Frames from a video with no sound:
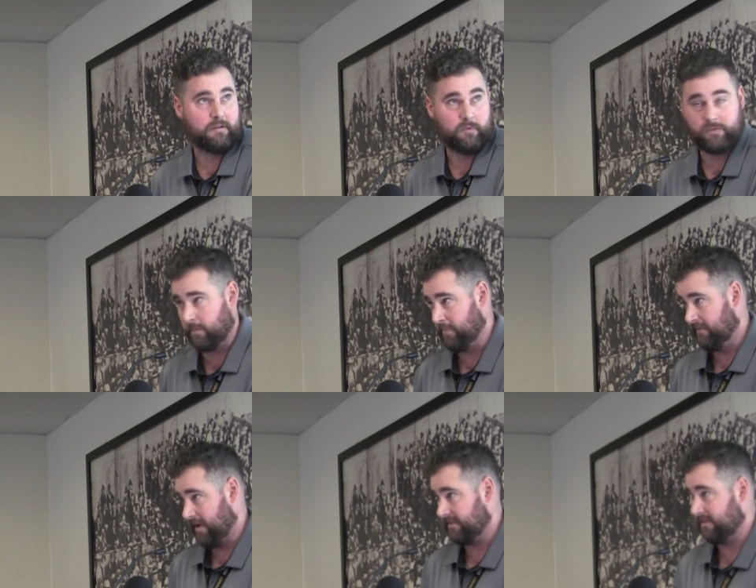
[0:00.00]
And we've got a
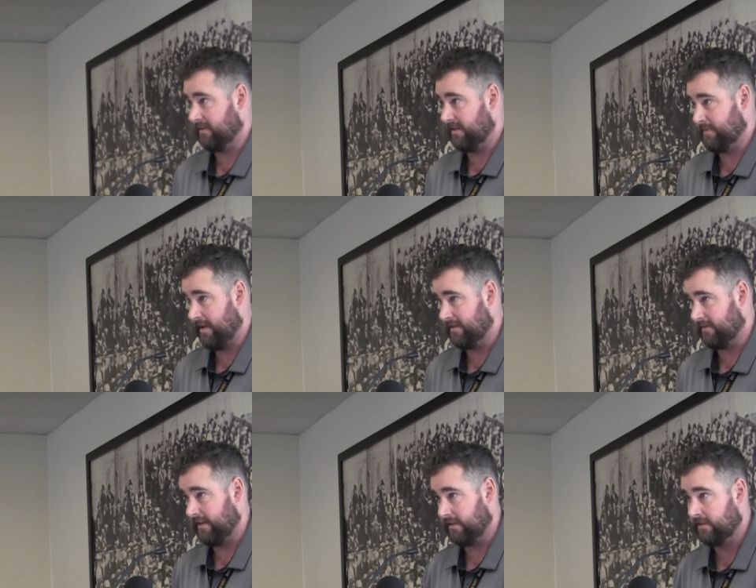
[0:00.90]
bit of an exercise about
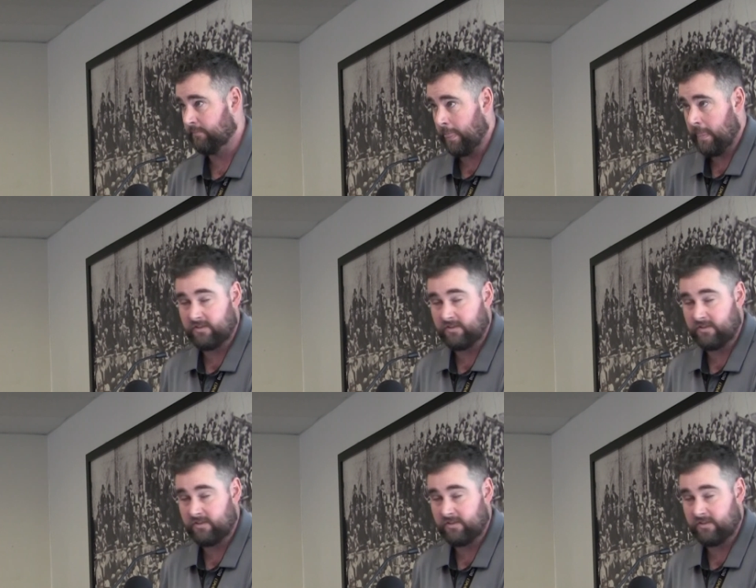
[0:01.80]
this later.